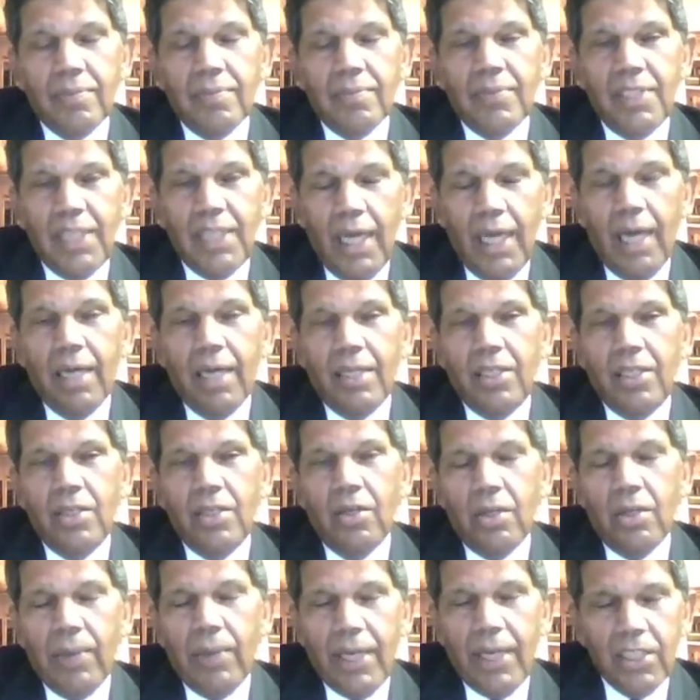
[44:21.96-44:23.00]
yeah,
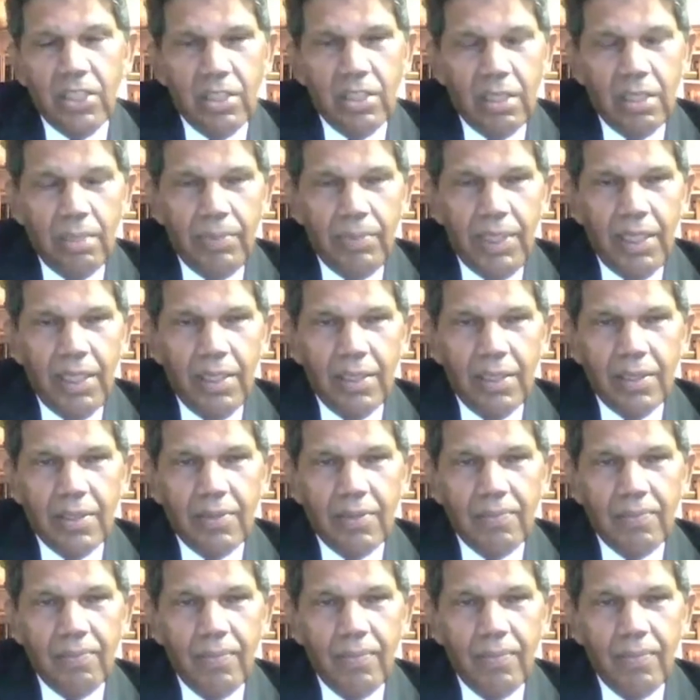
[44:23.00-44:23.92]
your question to me is,